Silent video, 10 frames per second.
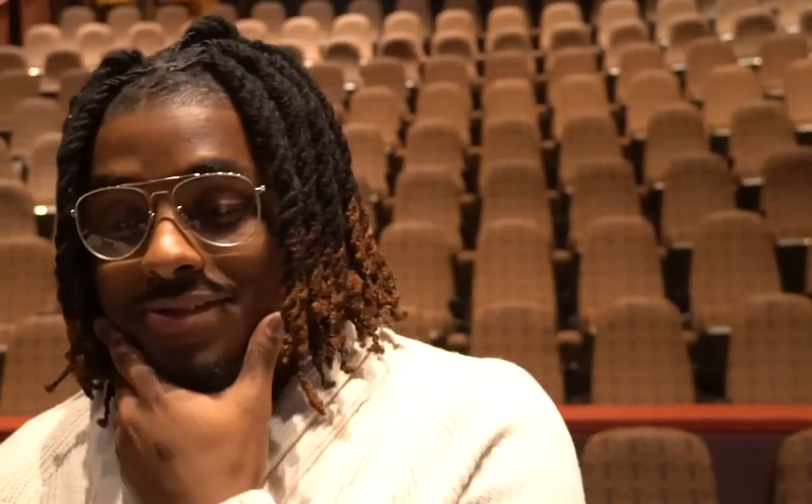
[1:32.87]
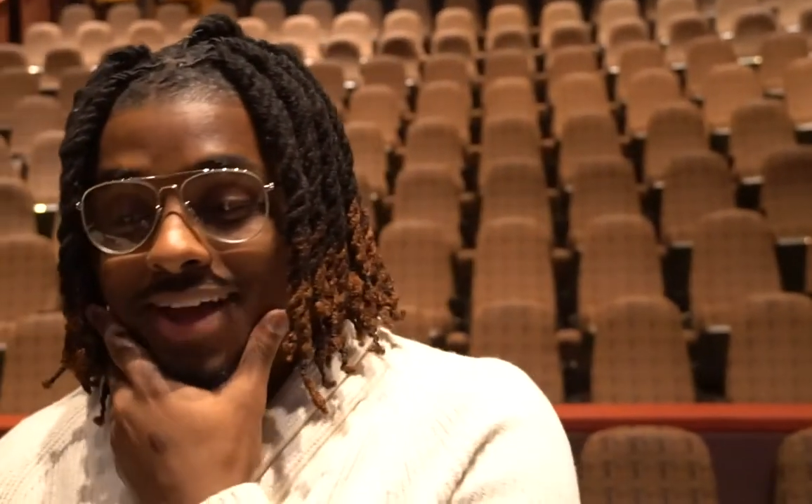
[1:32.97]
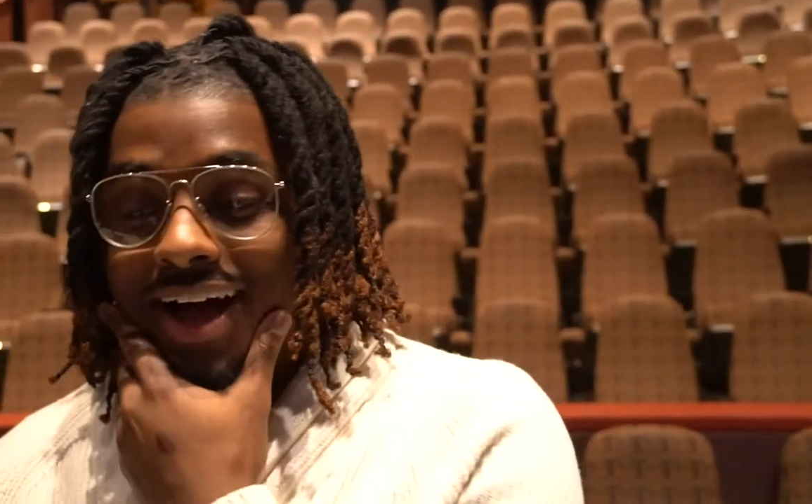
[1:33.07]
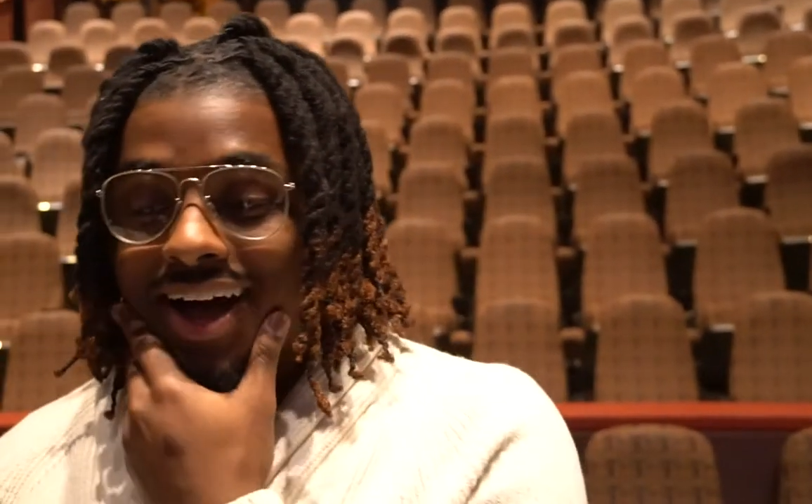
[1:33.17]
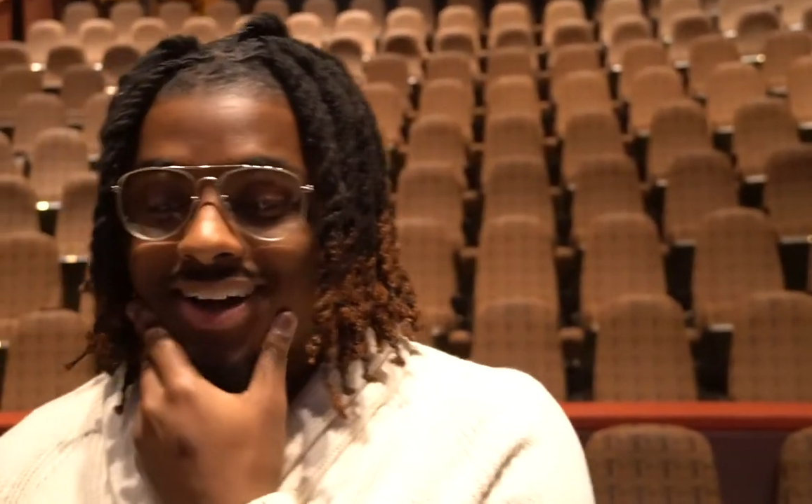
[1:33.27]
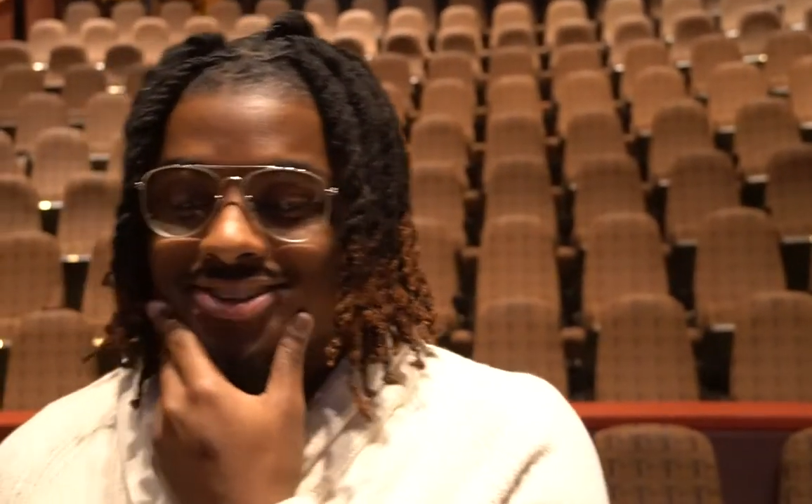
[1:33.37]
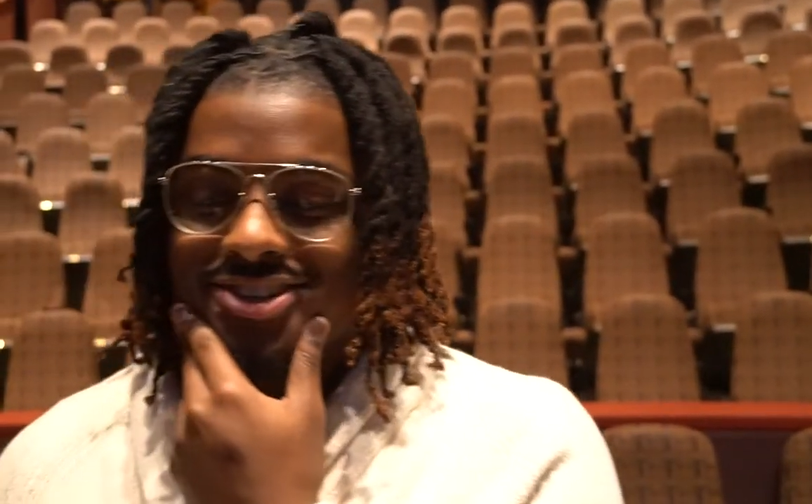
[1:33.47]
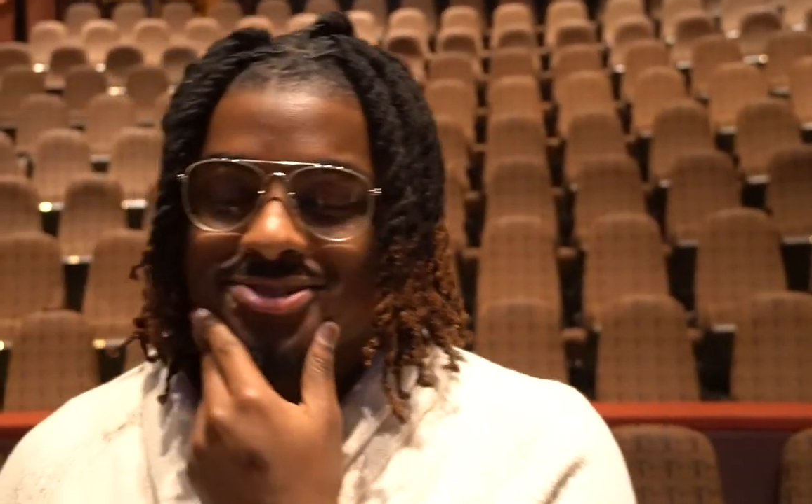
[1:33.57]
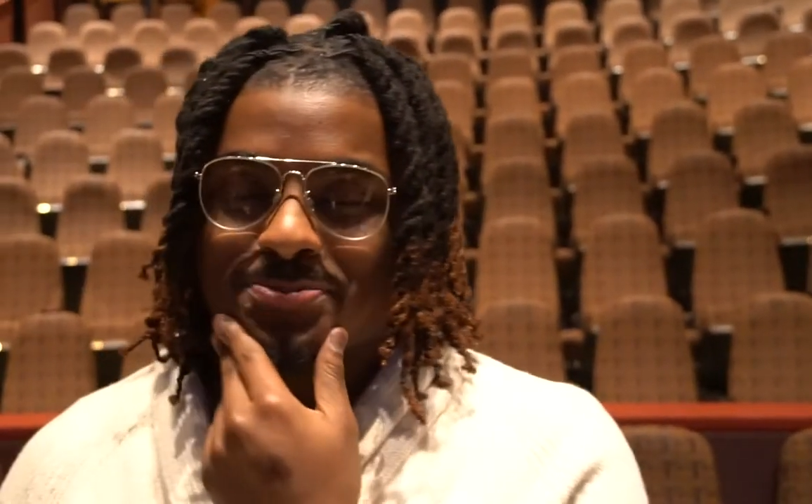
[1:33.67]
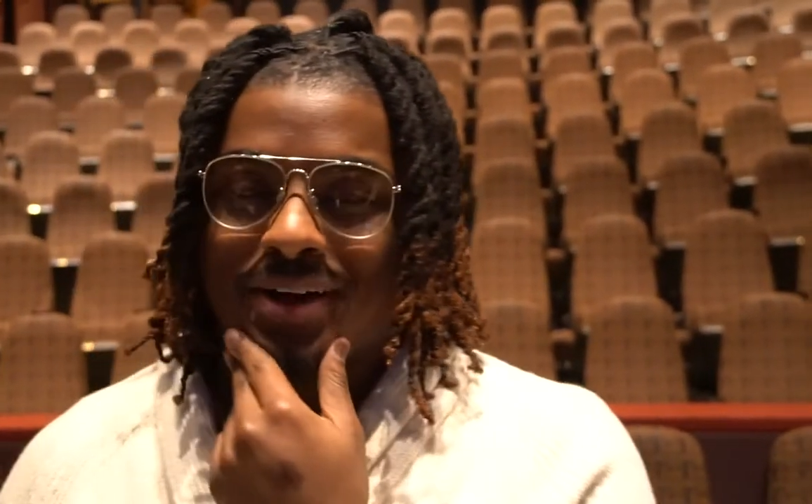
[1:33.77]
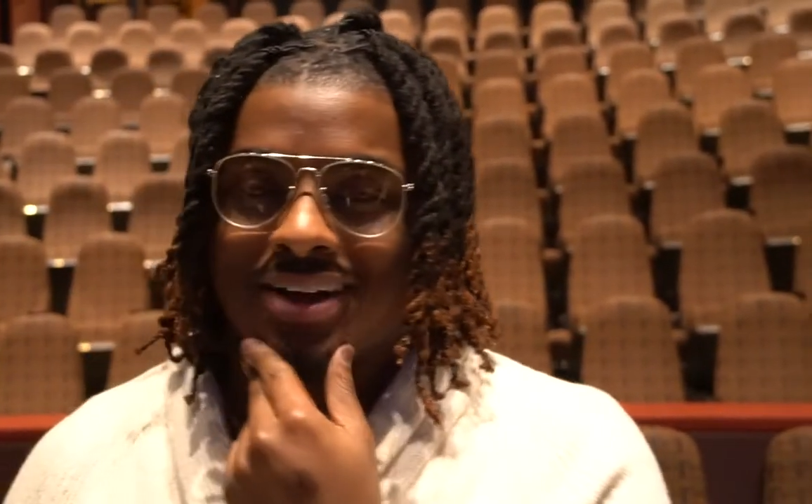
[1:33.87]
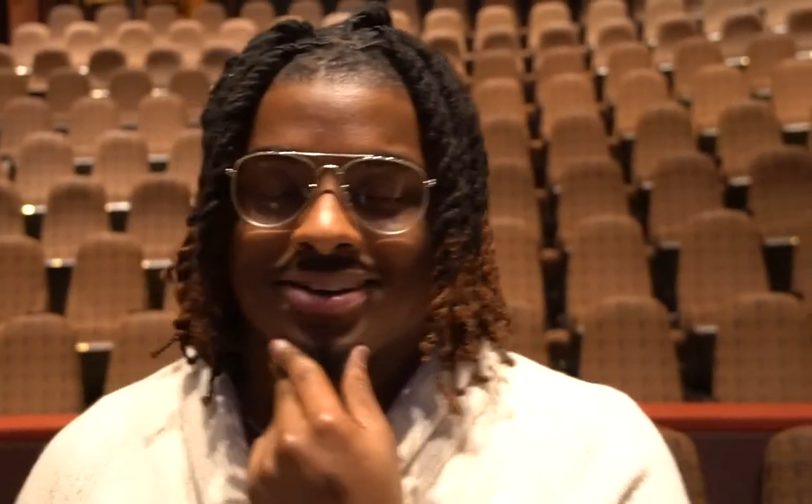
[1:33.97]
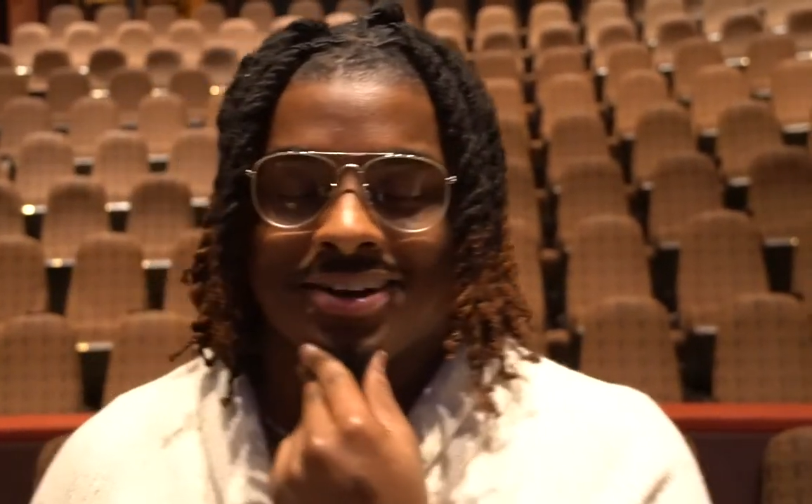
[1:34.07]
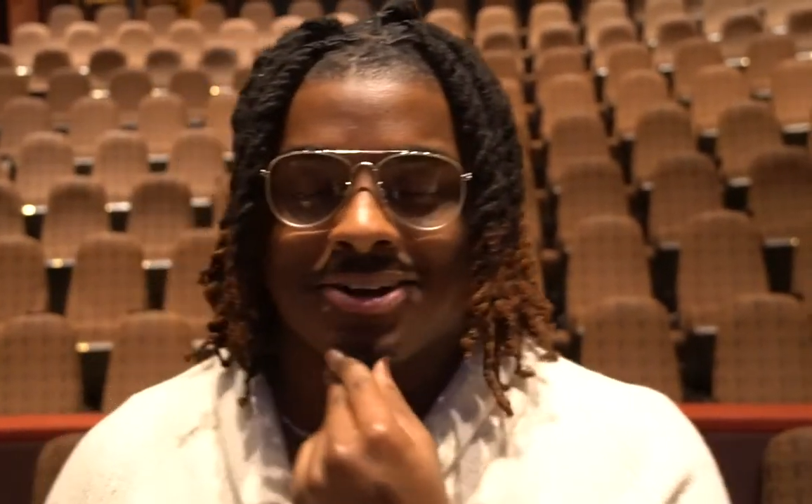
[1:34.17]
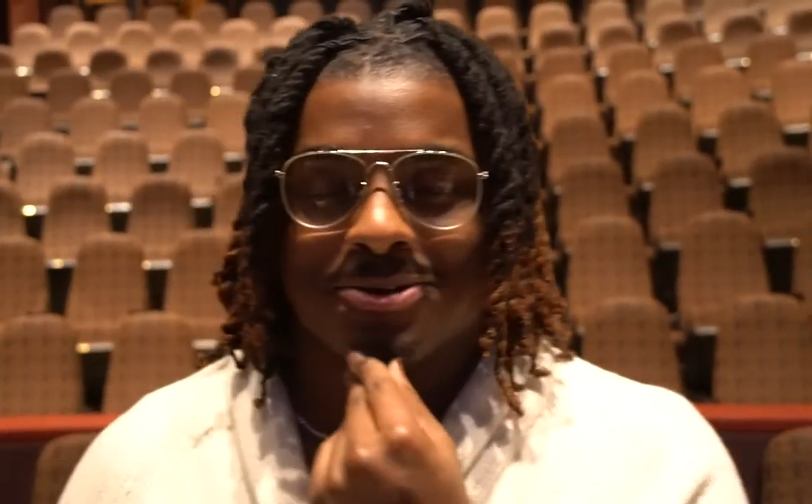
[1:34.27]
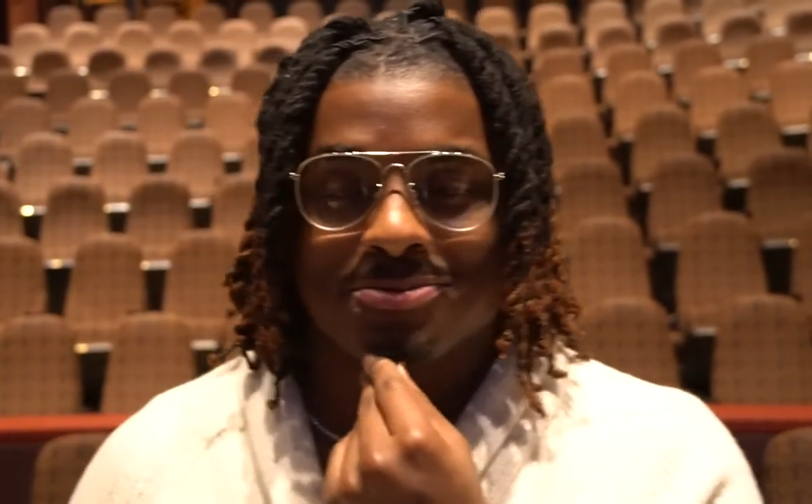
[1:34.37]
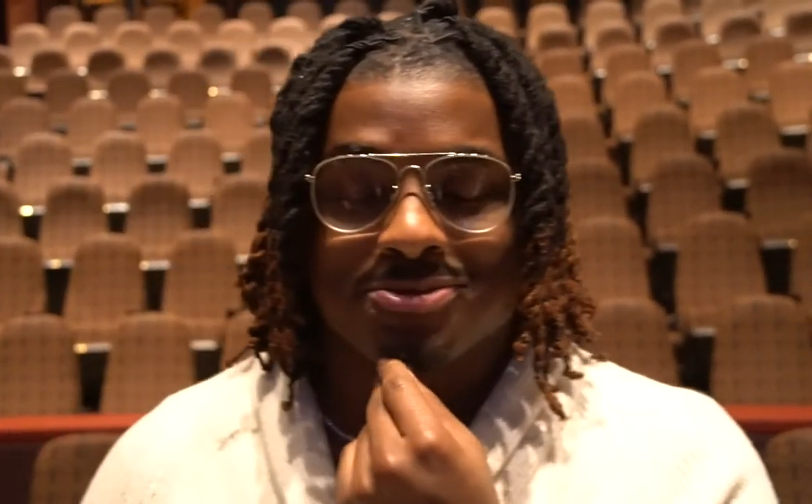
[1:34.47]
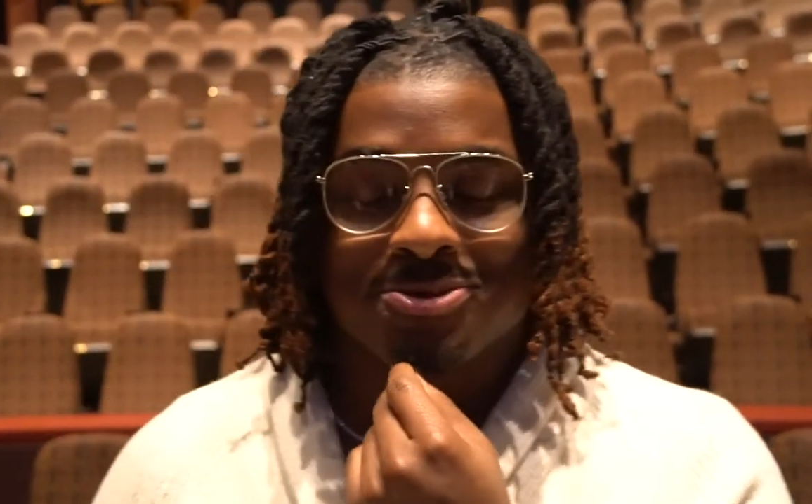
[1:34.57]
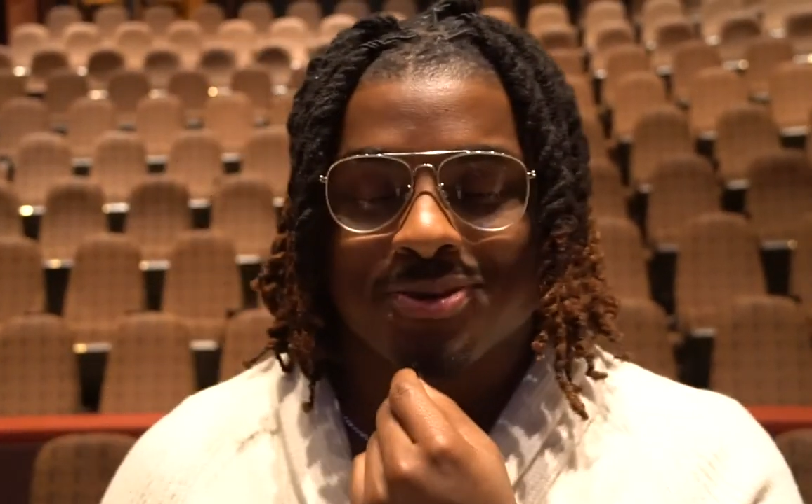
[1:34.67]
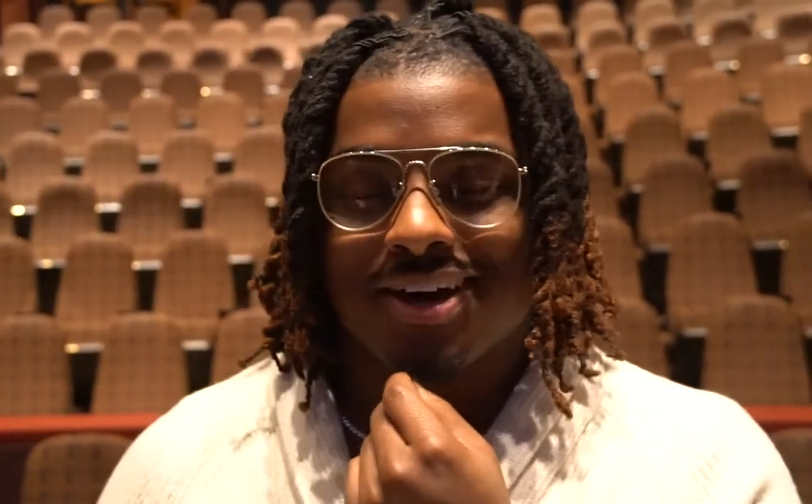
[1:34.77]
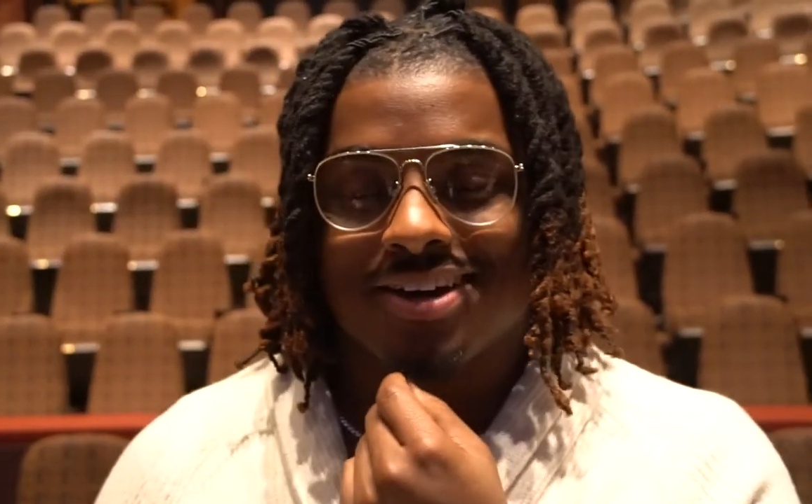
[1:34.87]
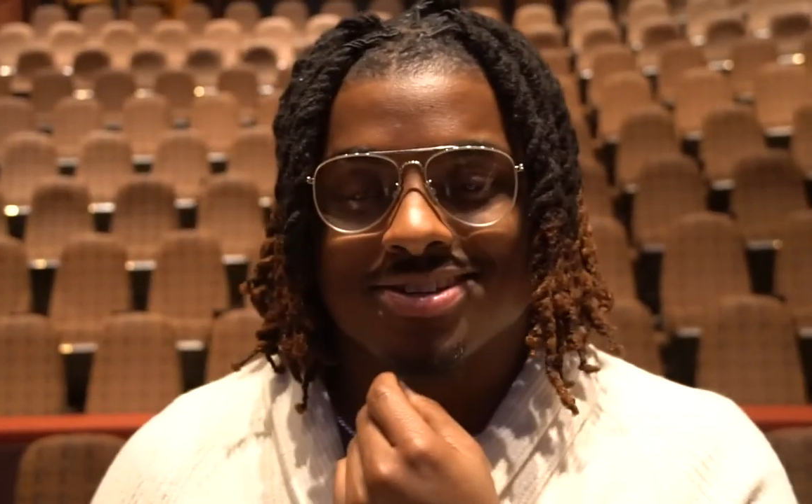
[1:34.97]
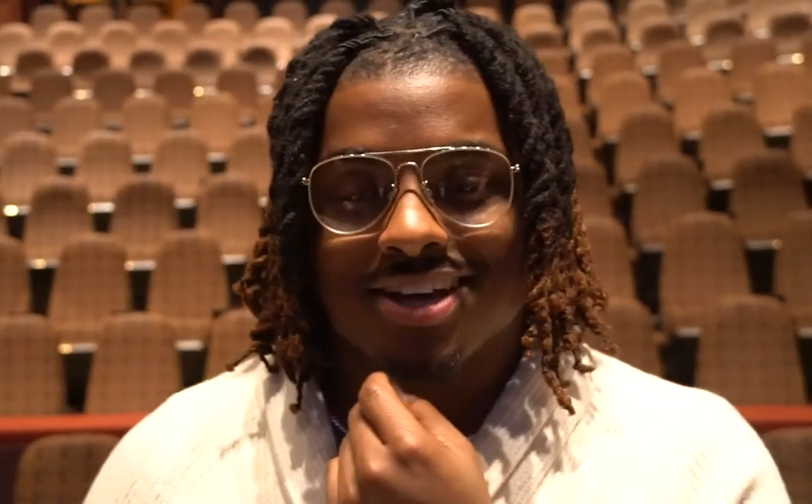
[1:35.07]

Nah, just I, um, to be honest,